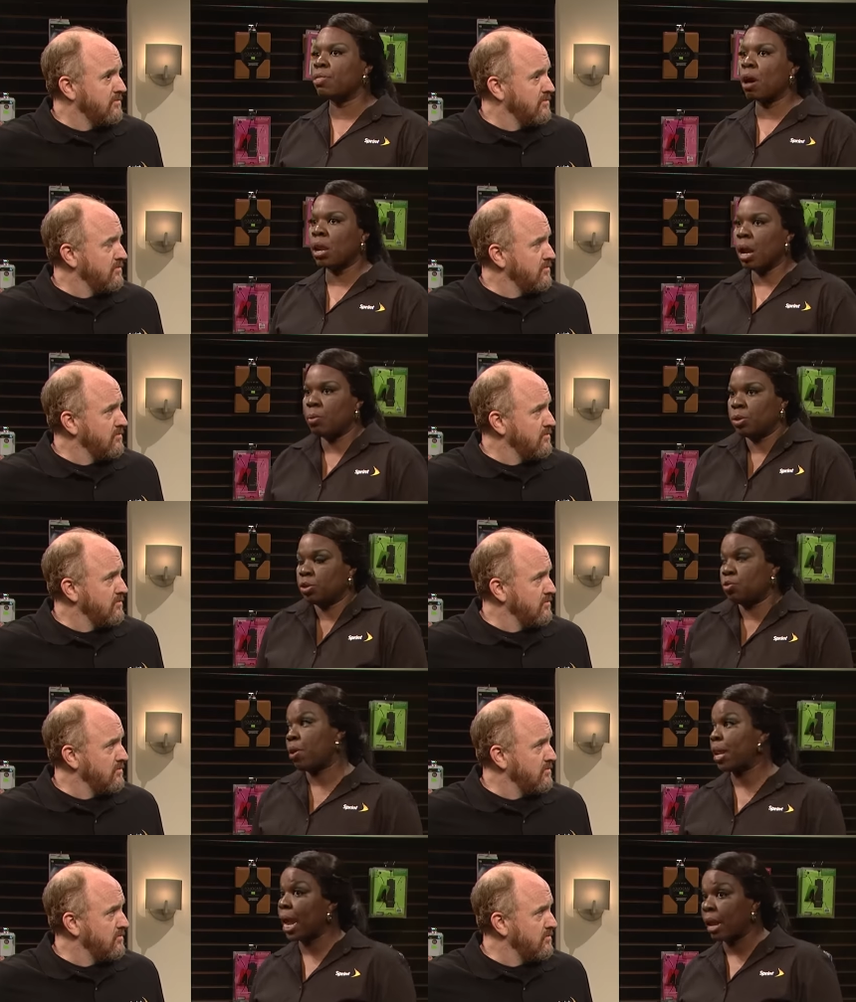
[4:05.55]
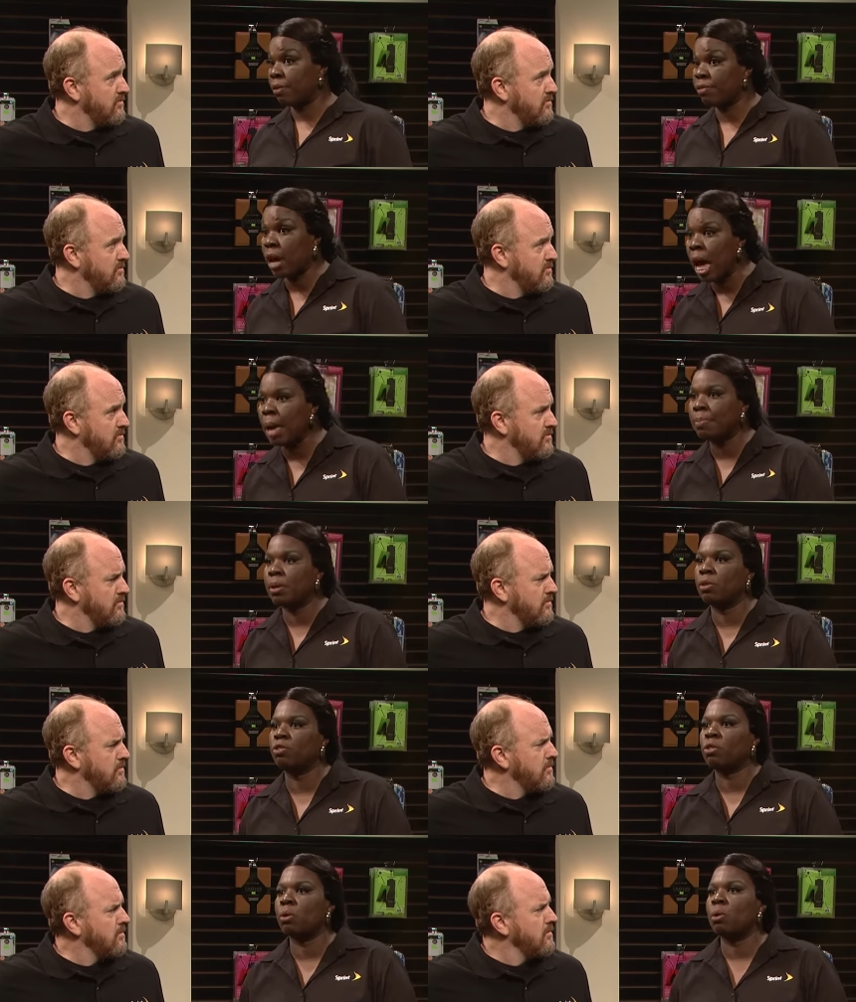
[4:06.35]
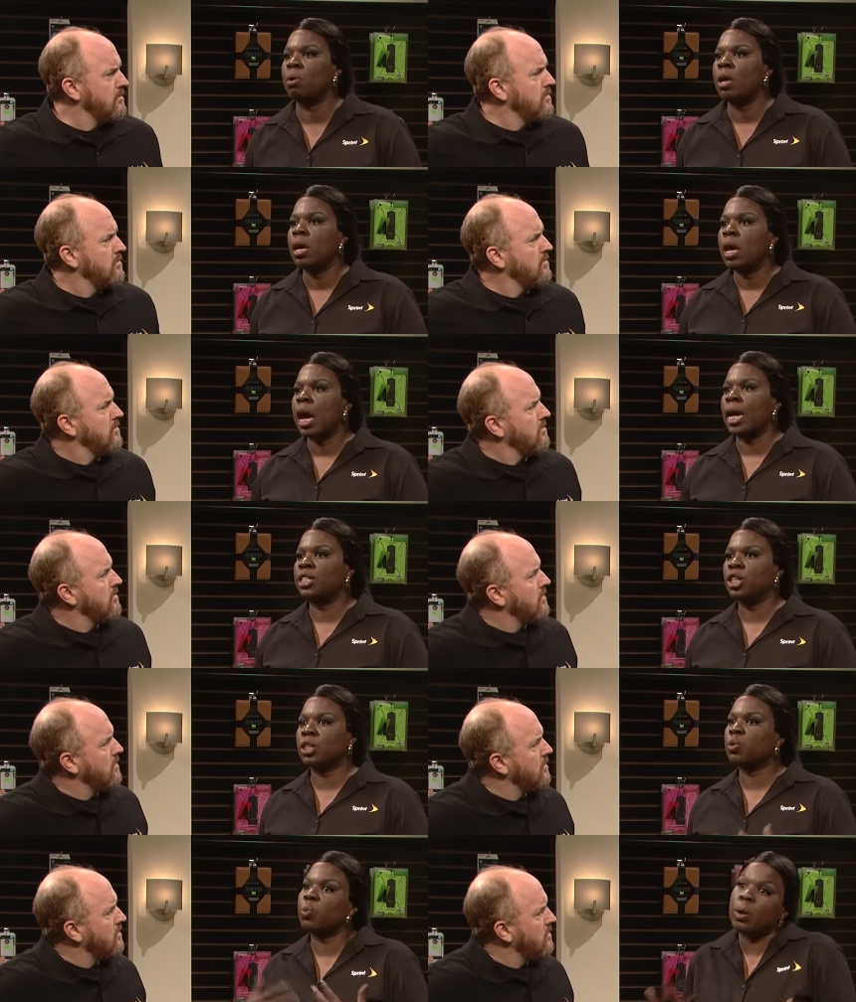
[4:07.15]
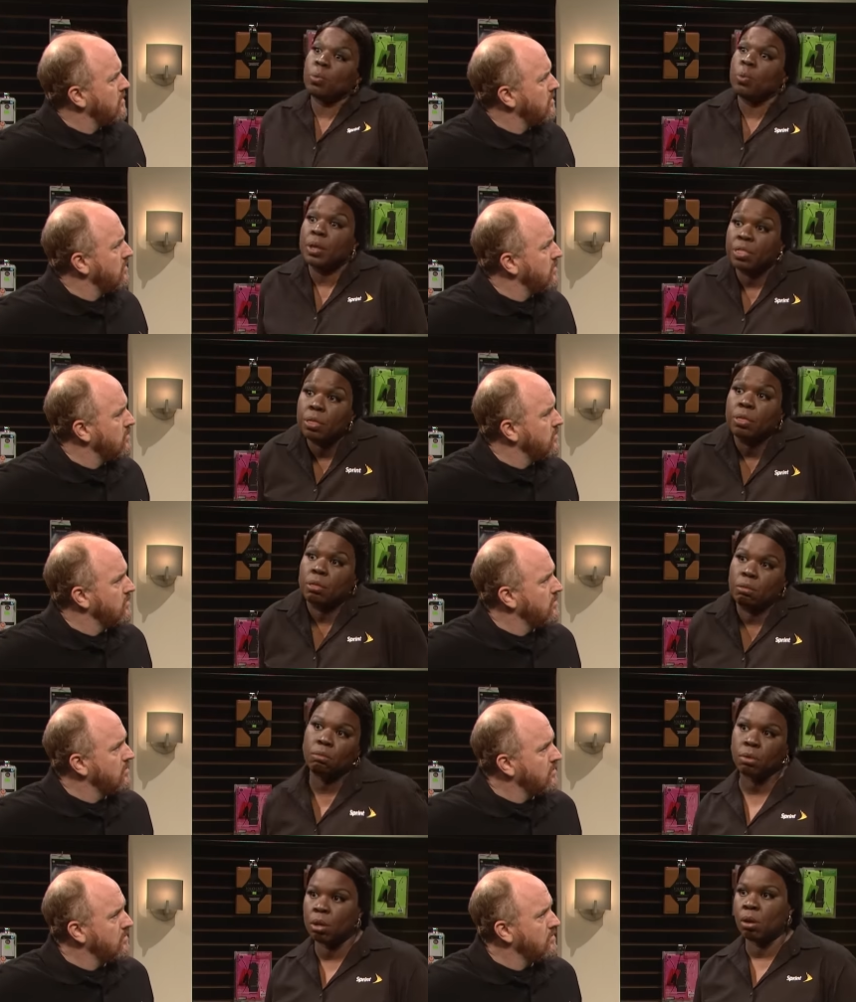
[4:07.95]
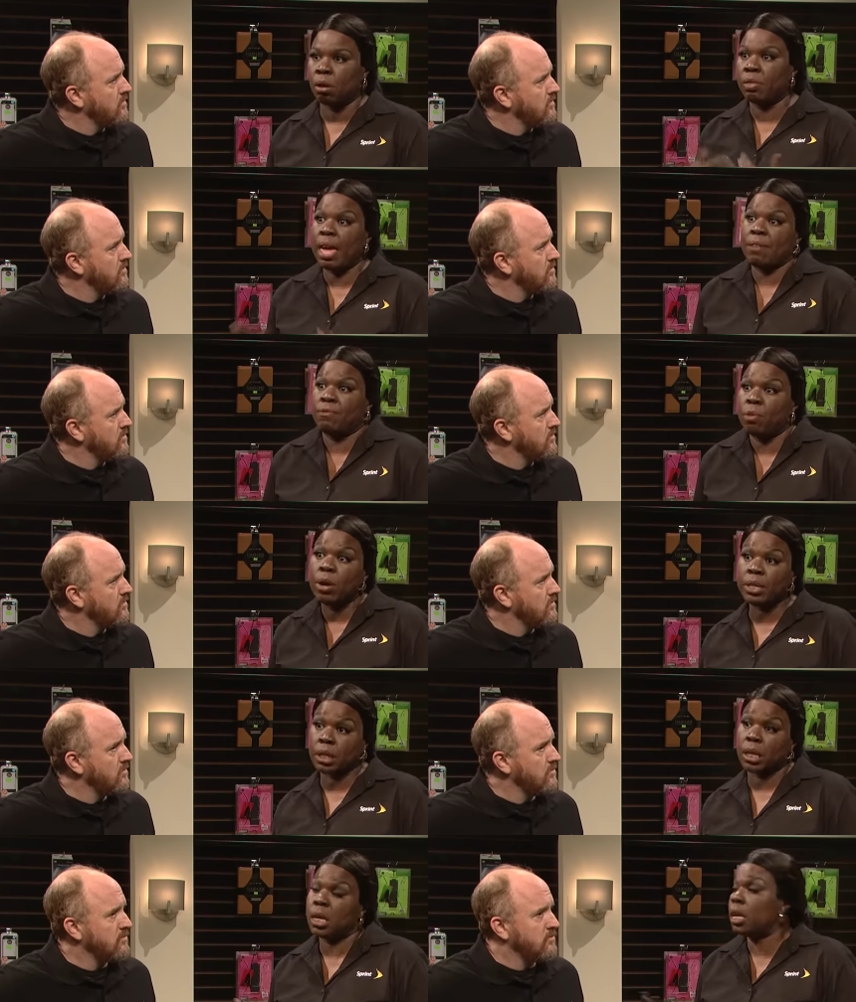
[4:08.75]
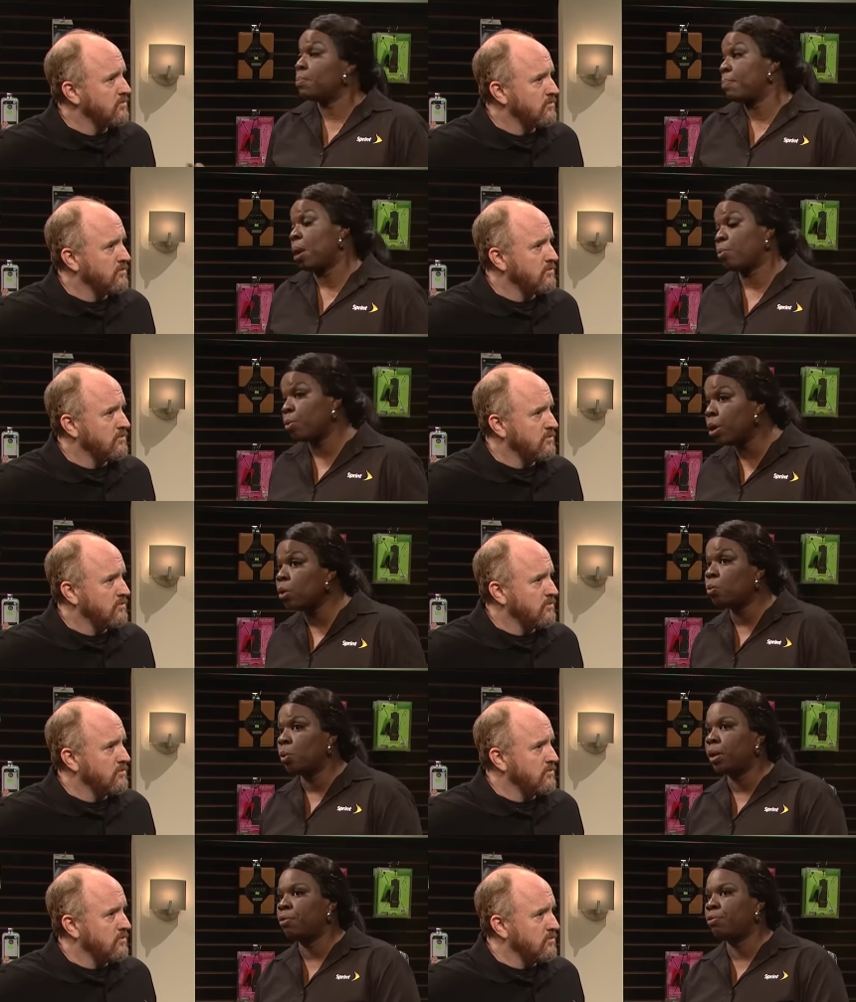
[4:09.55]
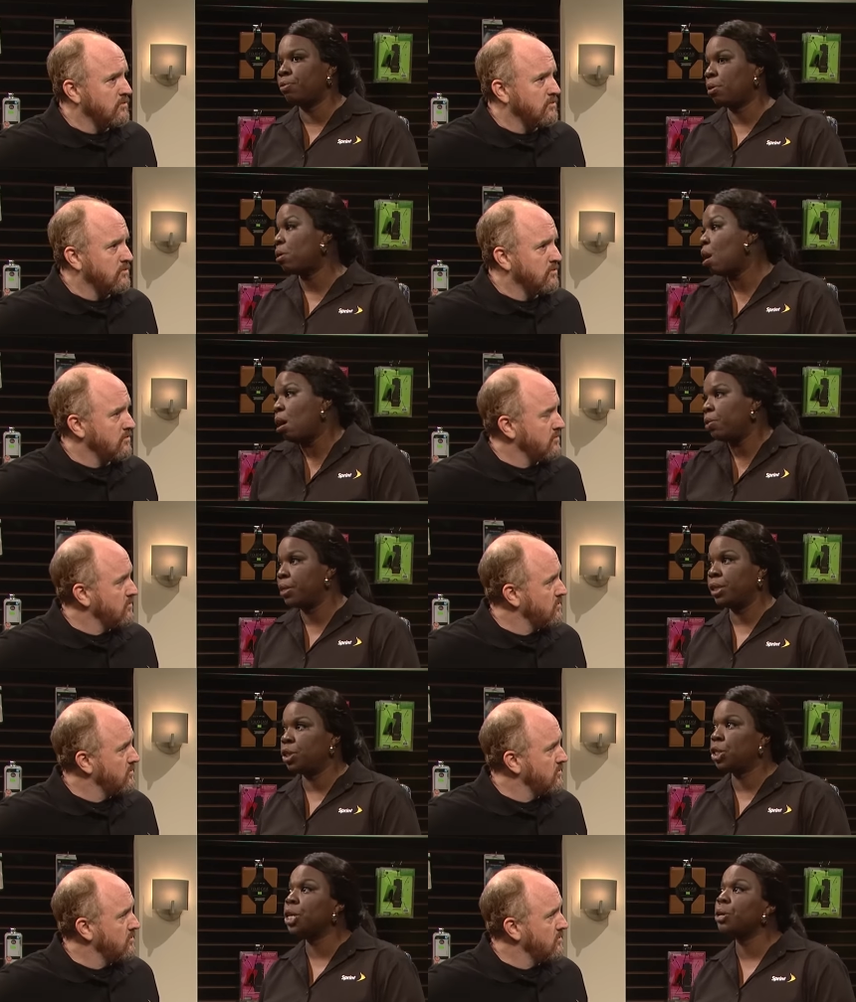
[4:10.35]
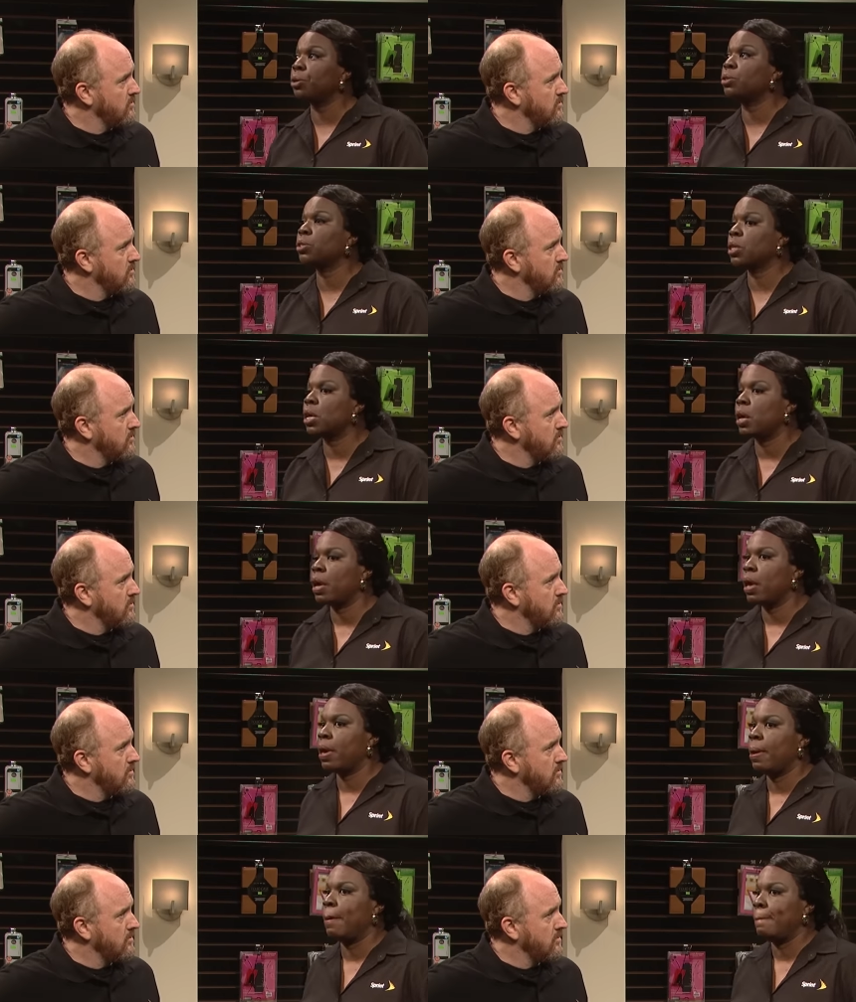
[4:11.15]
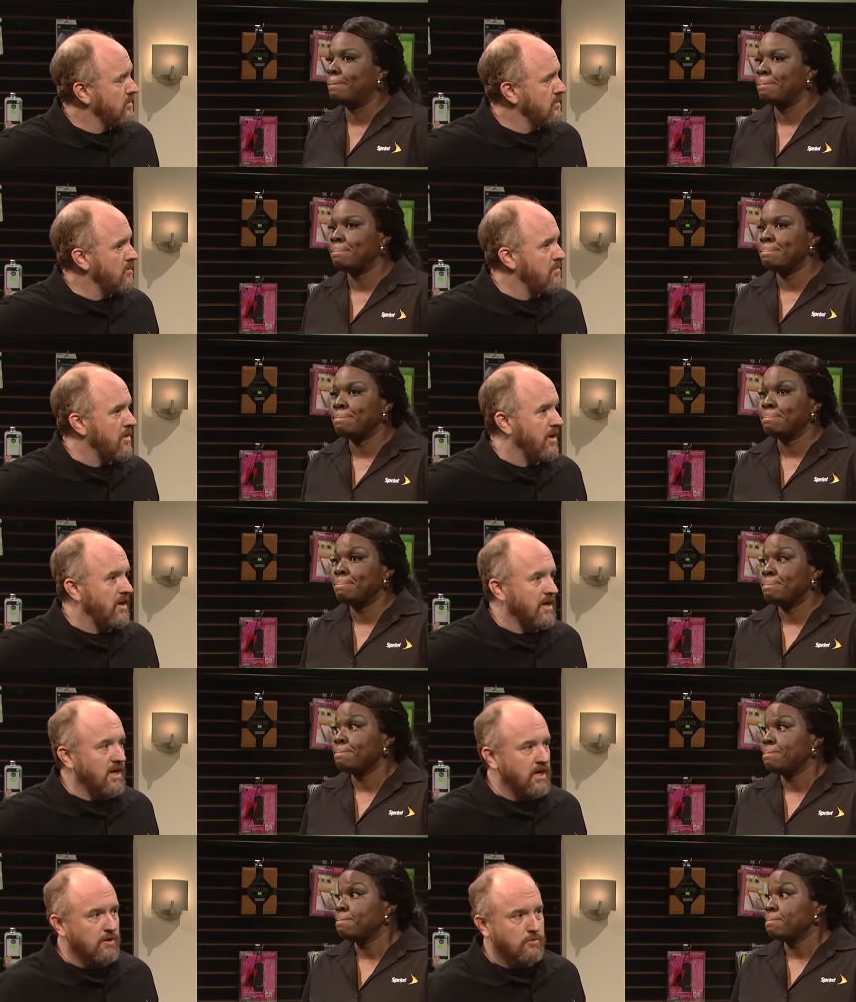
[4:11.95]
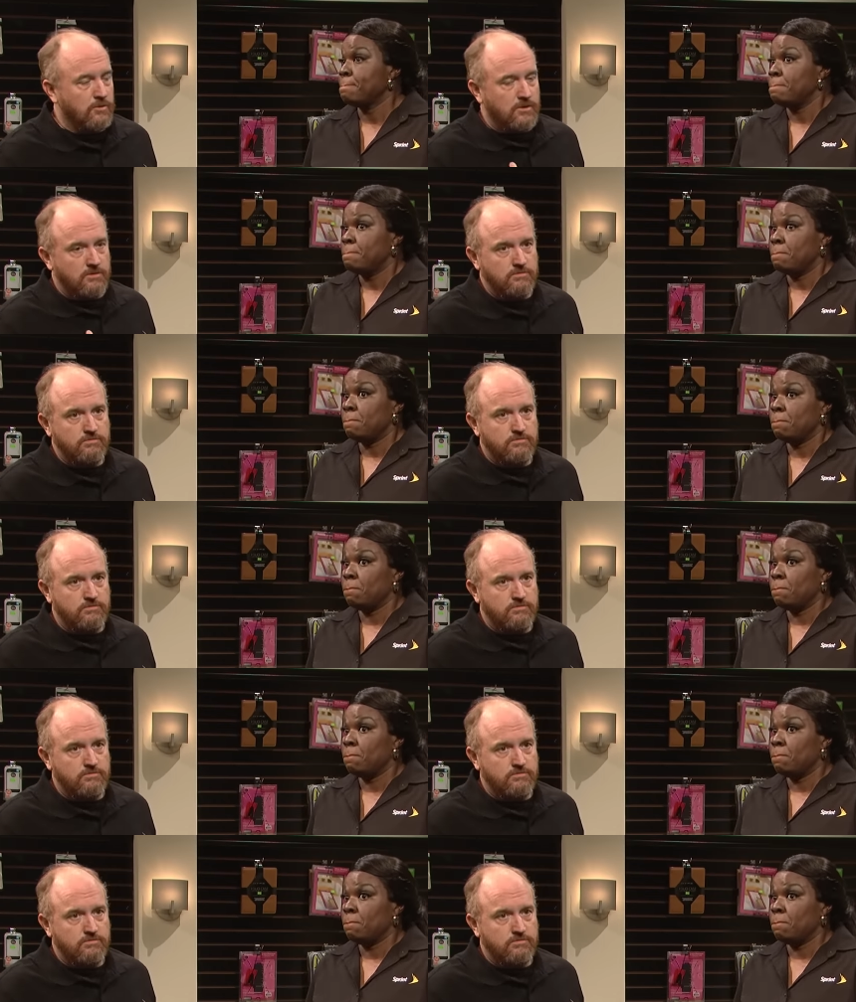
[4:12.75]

Speaker 1: thought I was straight out of Compton, so I just went with you know, that voice and hid my real one for all these years.
Speaker 2: Oh my God, well,